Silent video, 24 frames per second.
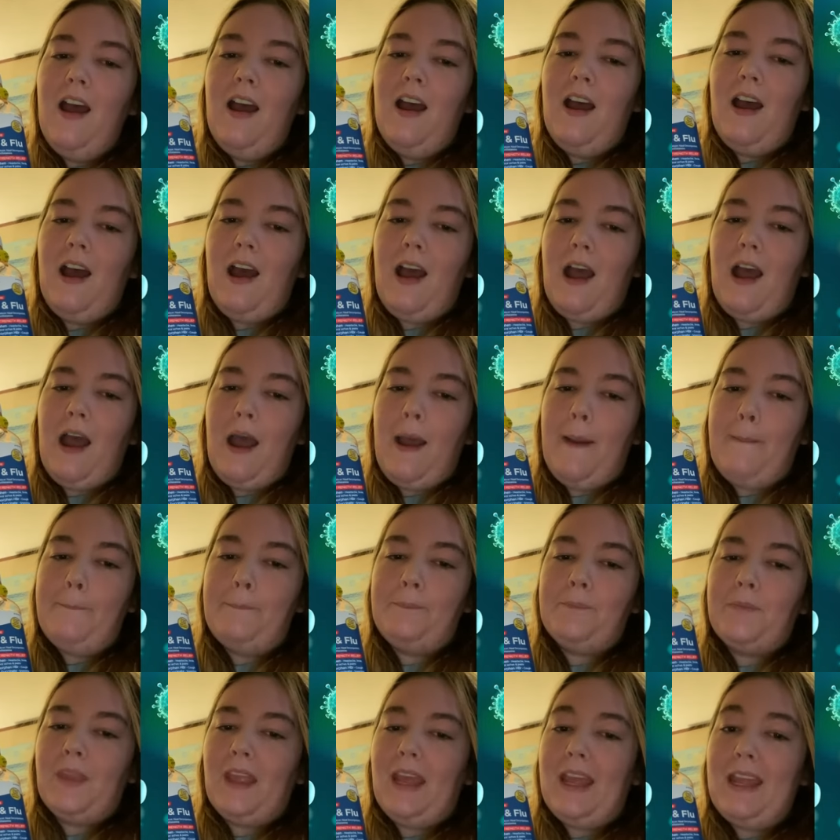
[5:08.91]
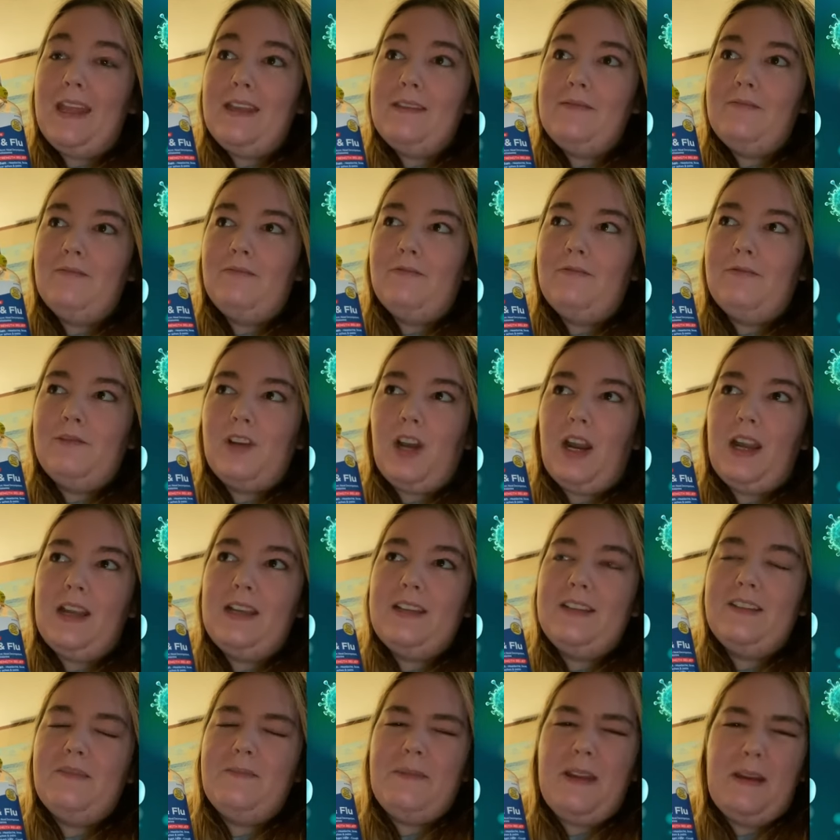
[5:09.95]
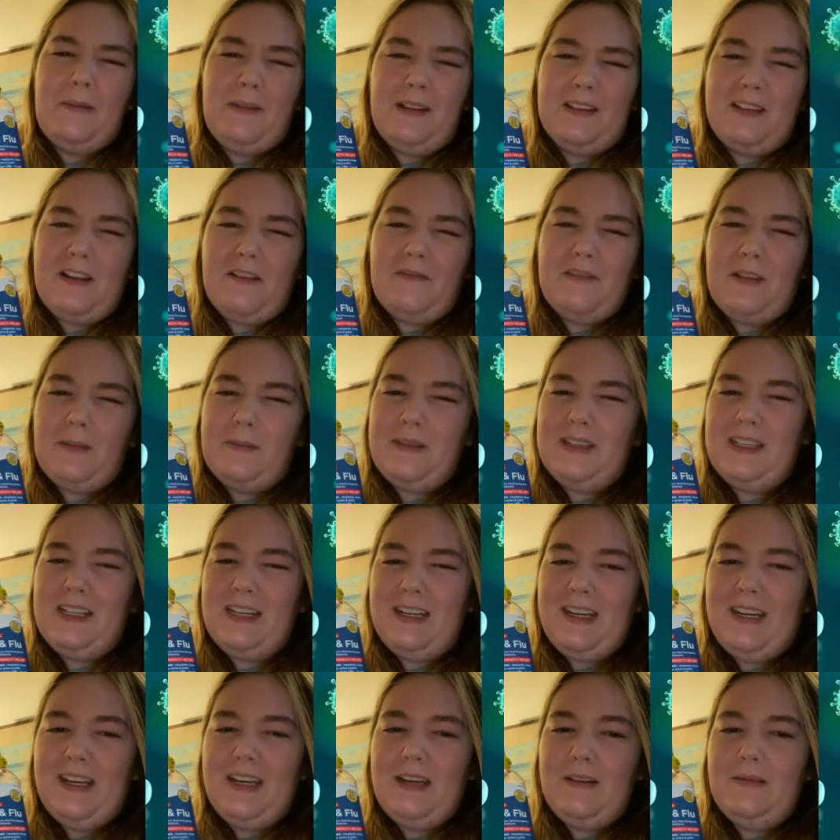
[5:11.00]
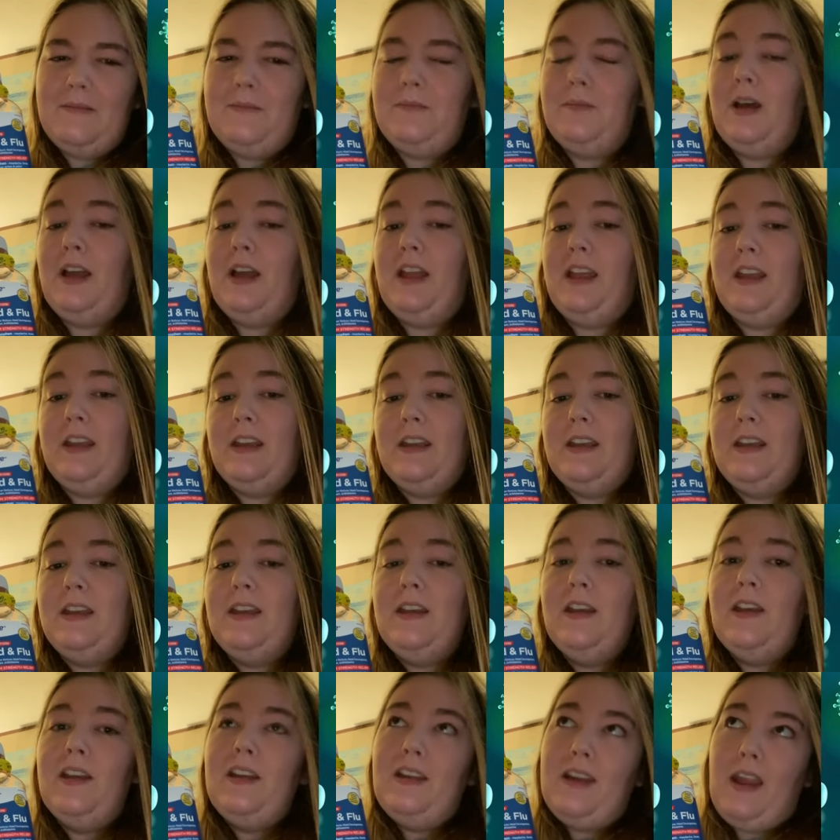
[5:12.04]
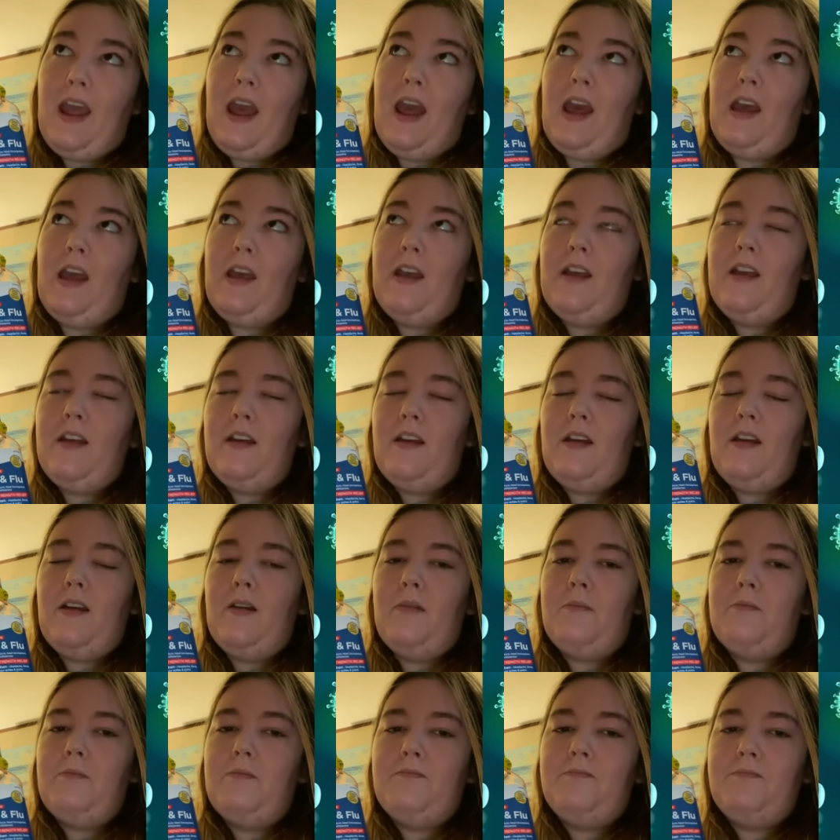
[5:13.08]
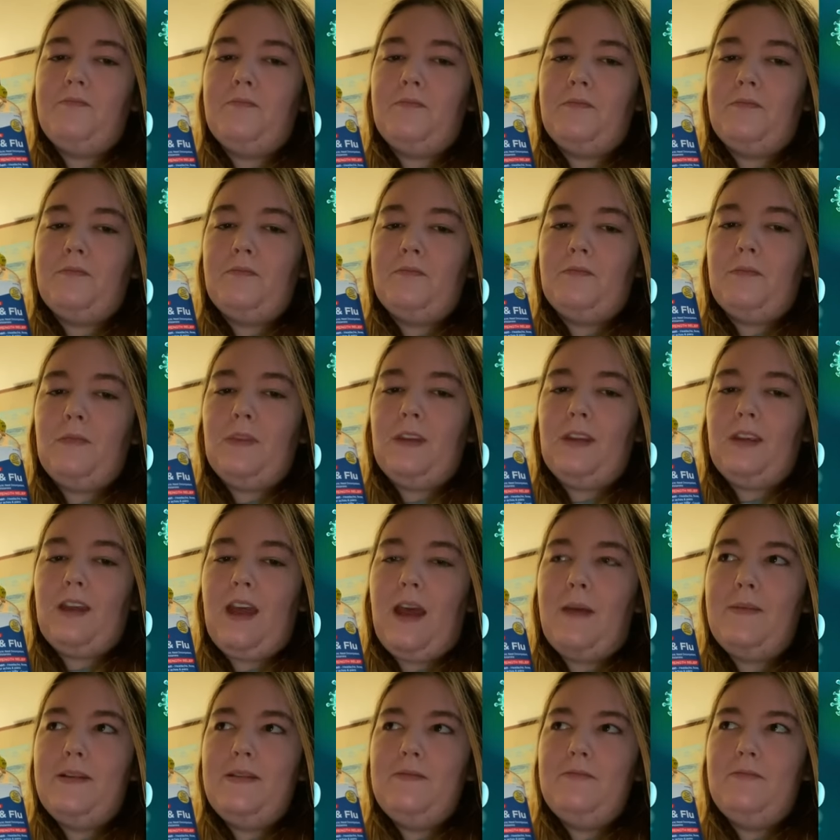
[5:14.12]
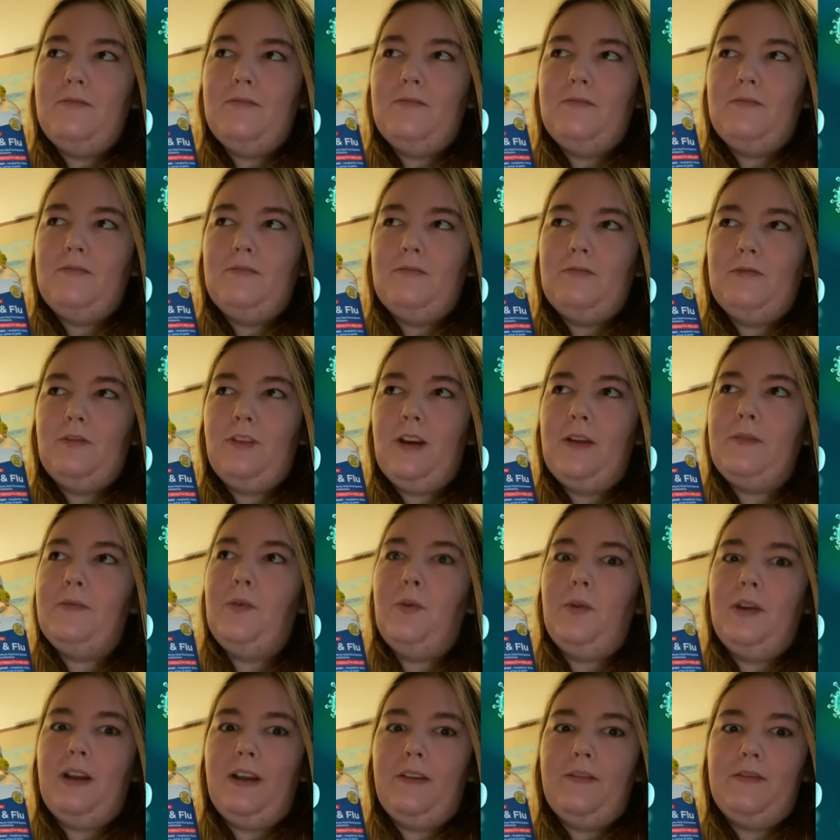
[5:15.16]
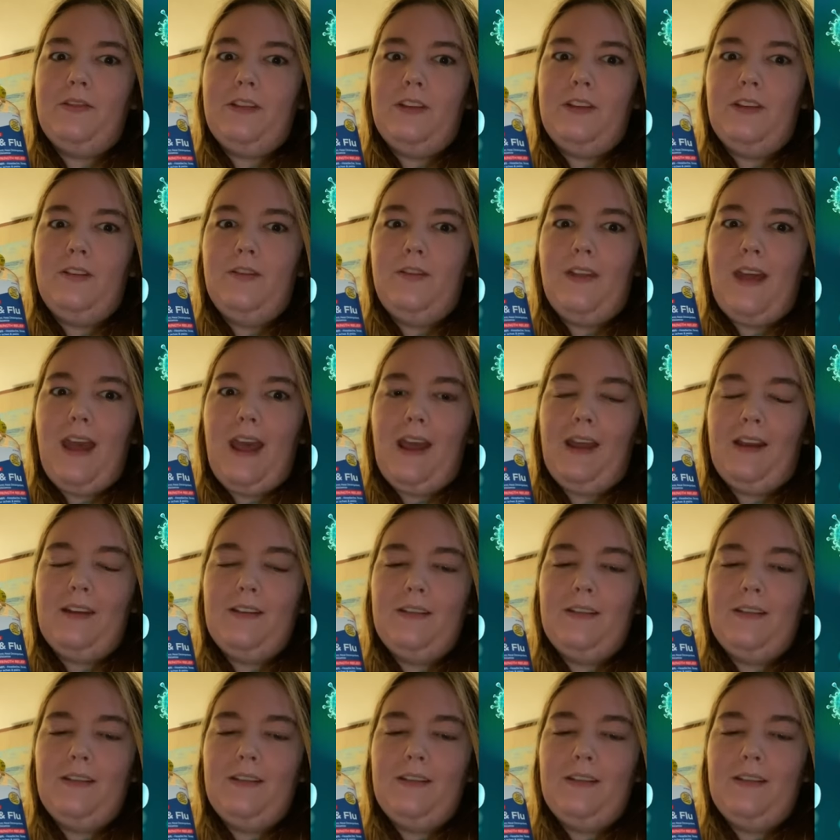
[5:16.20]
and trying to make myself something to eat. But yeah, I've been grateful enough to do that,